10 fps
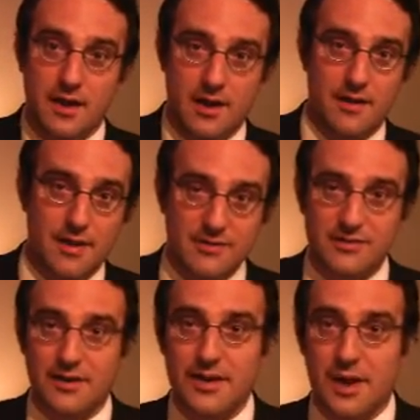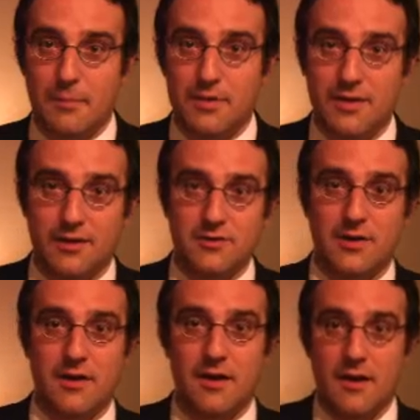Uh, that's a link up there
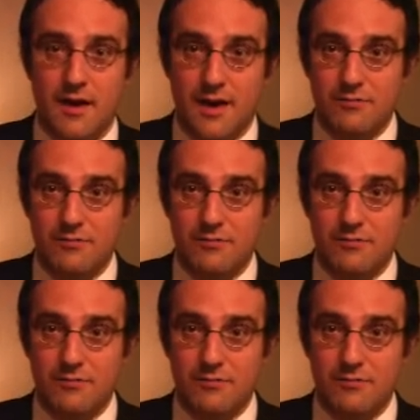to a